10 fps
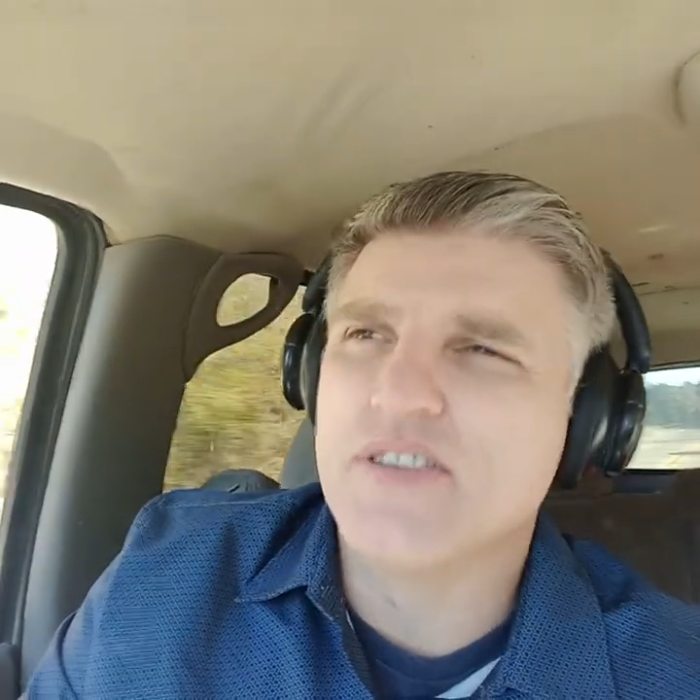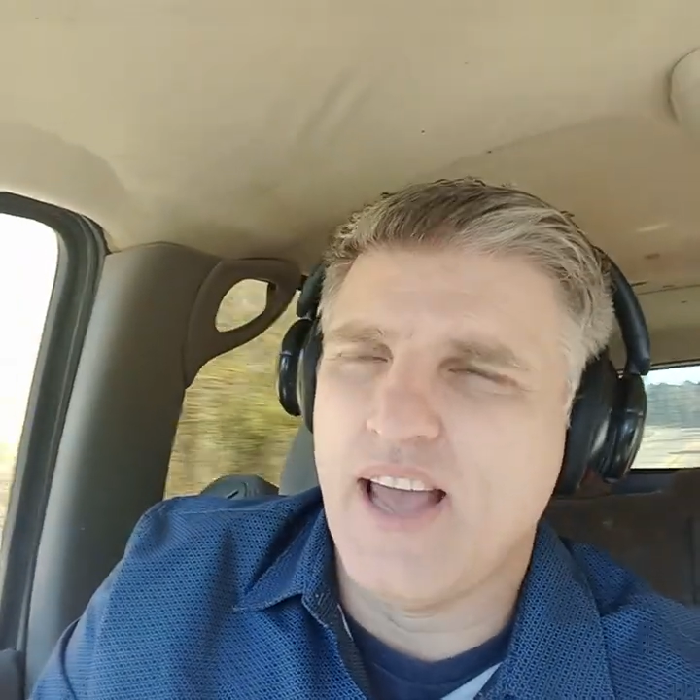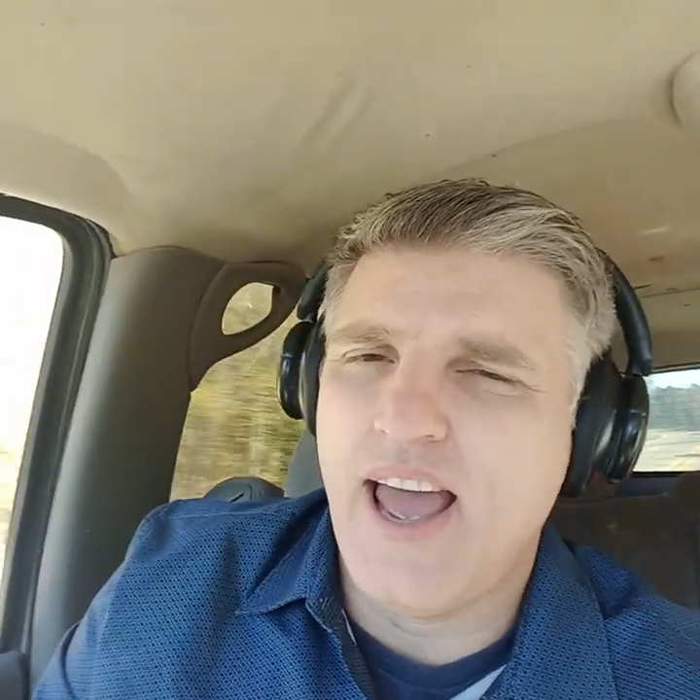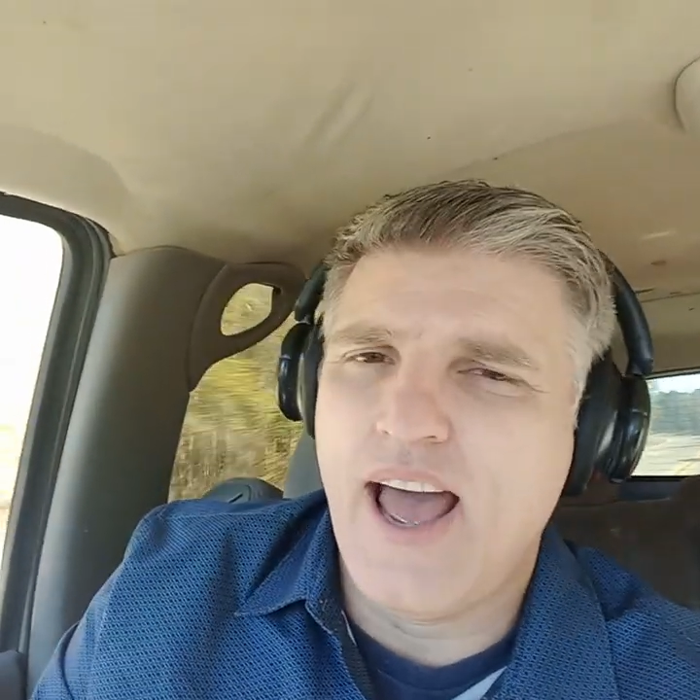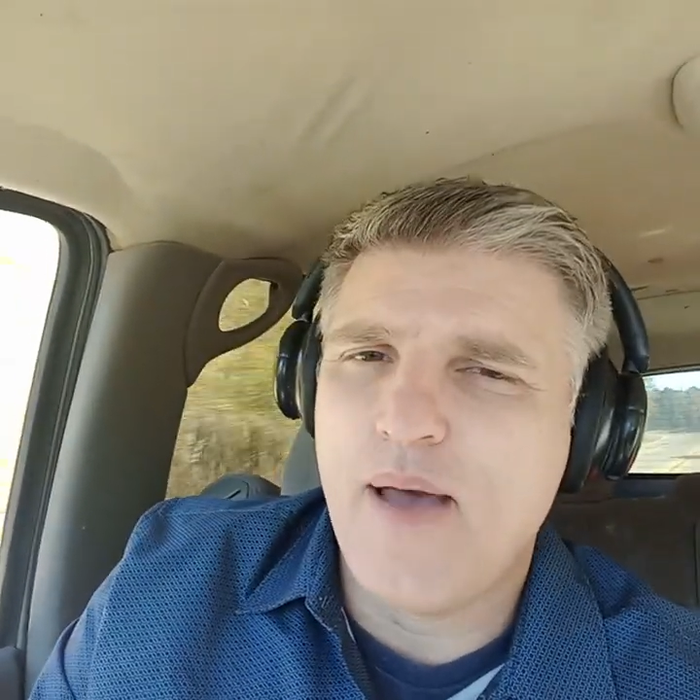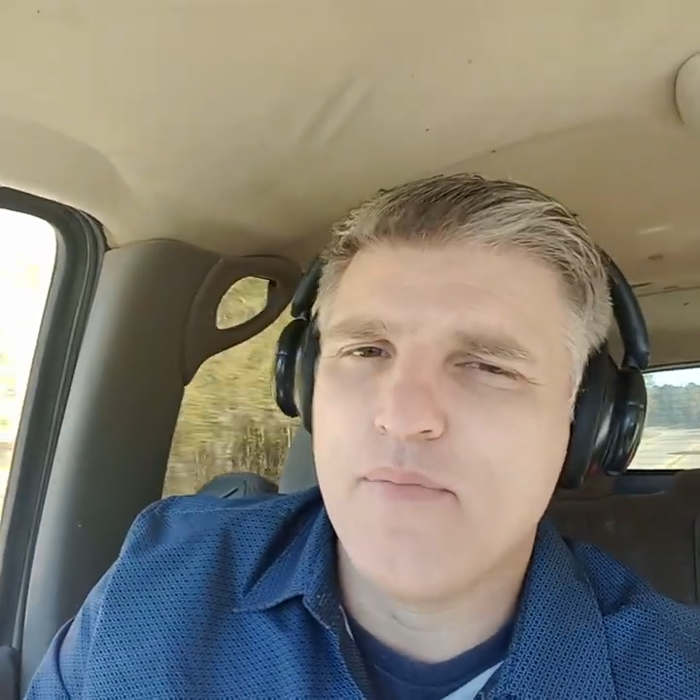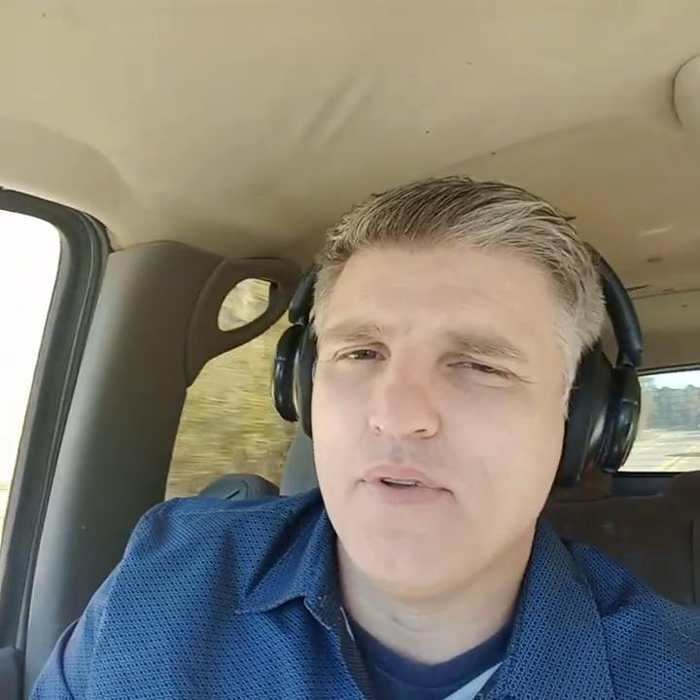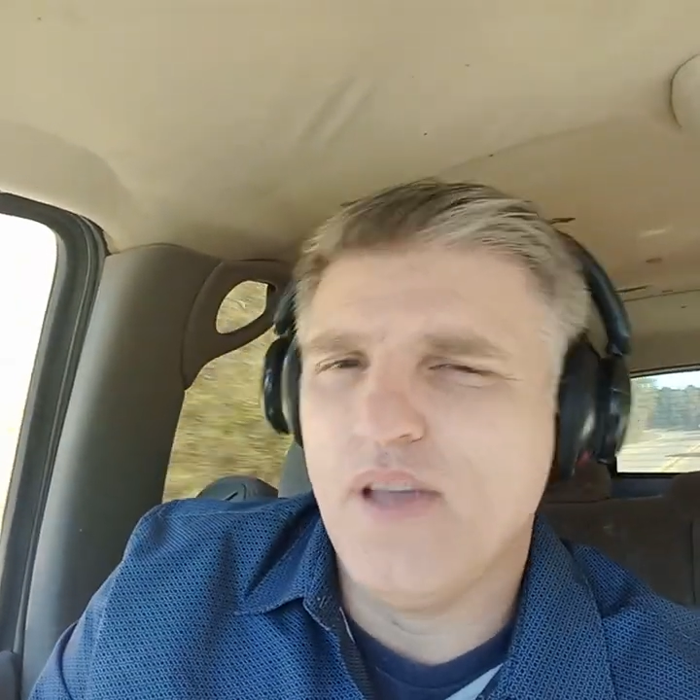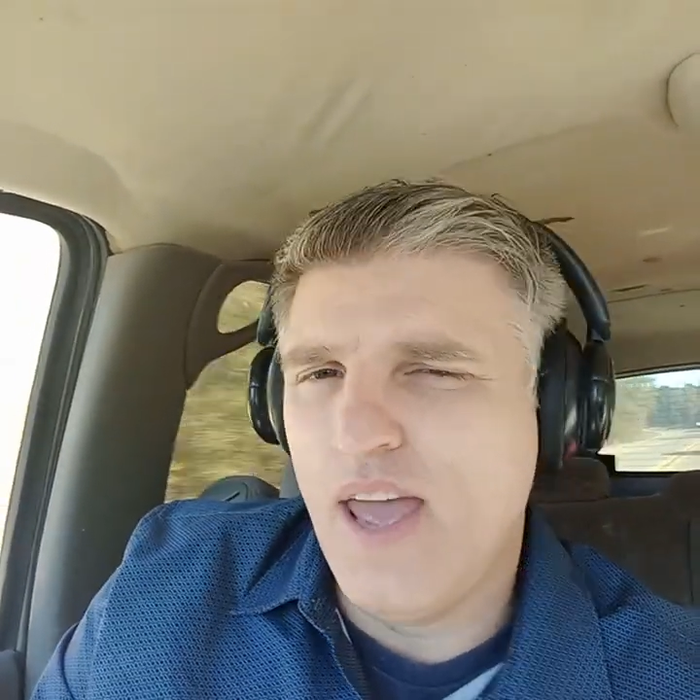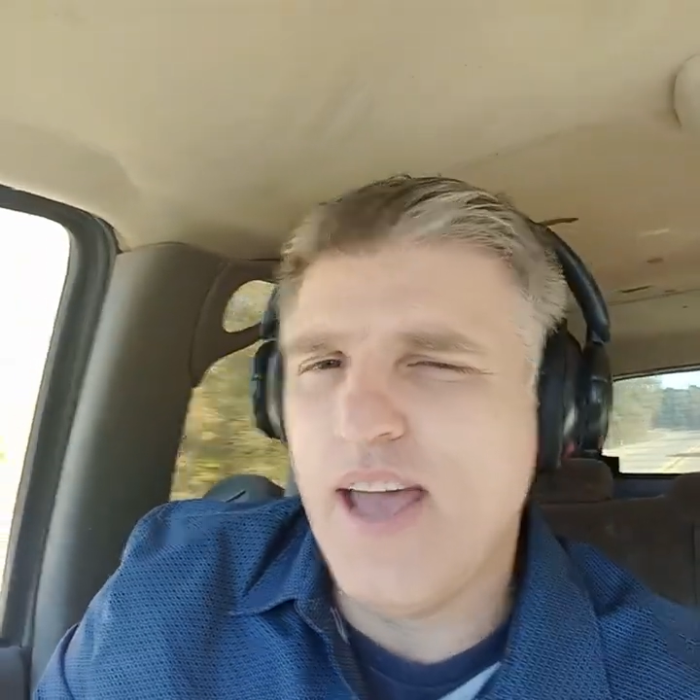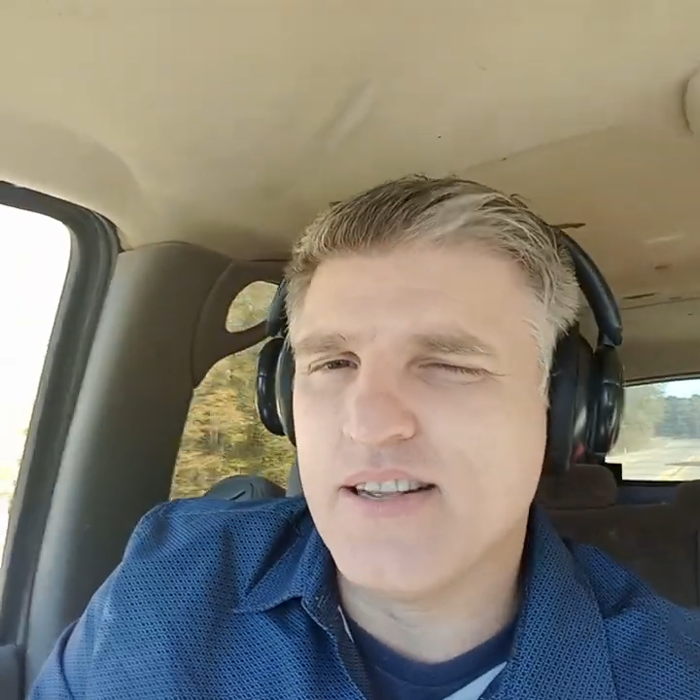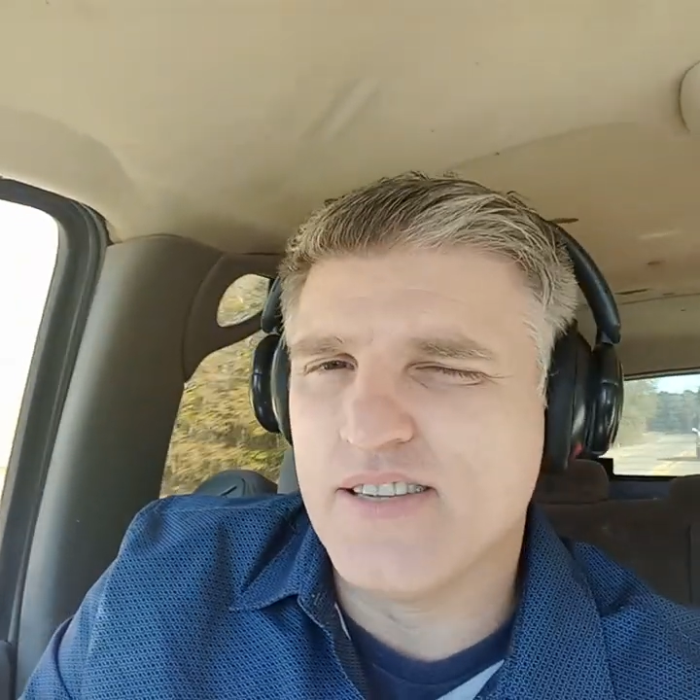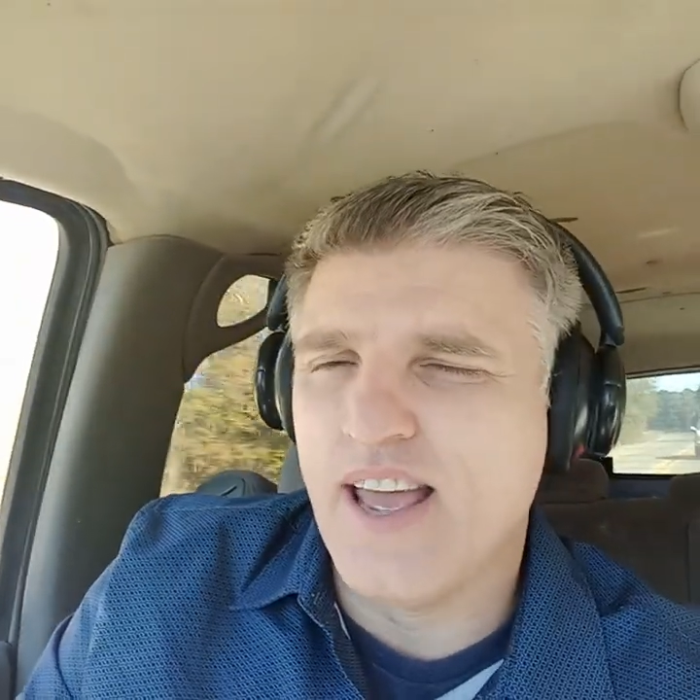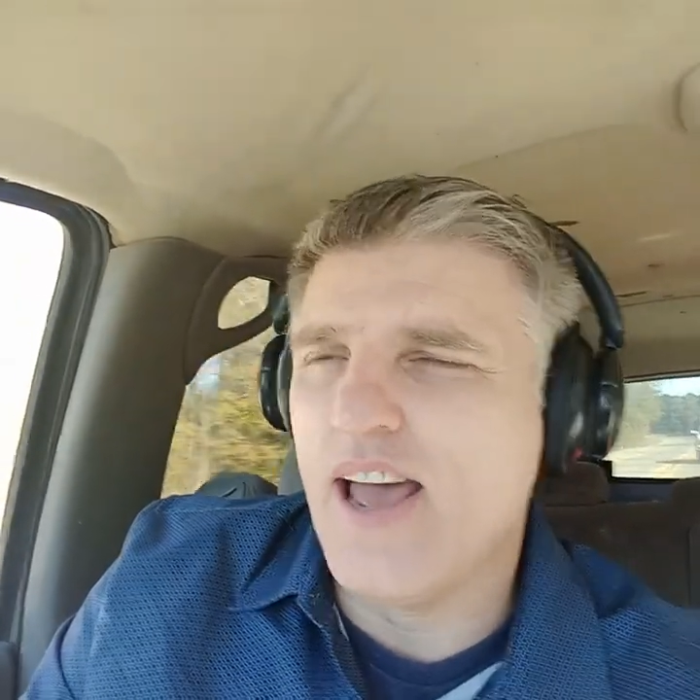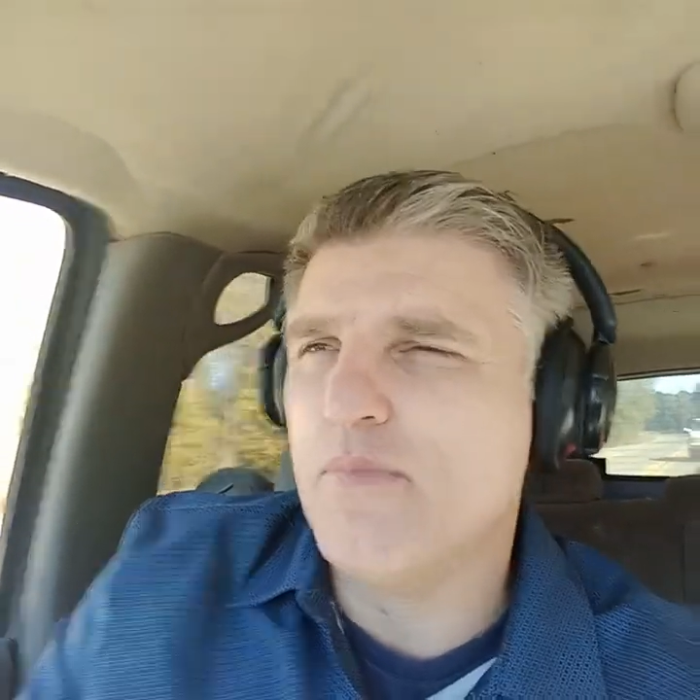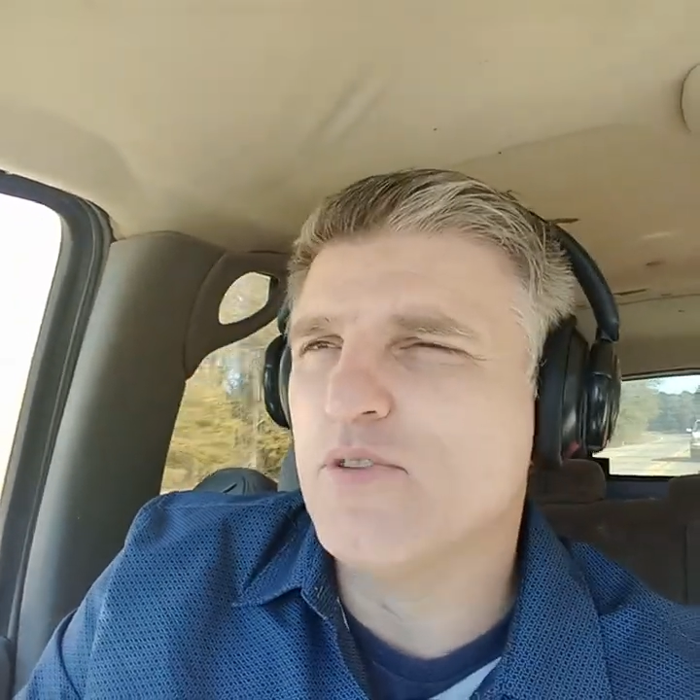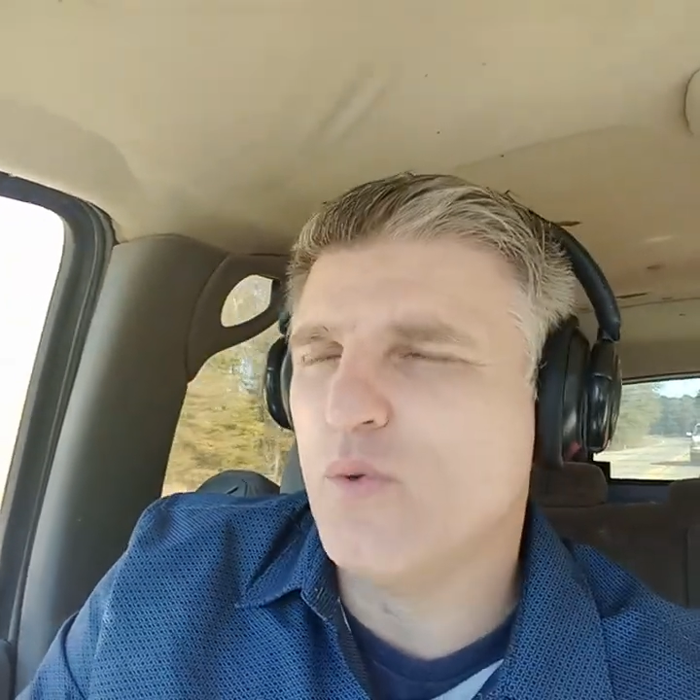app,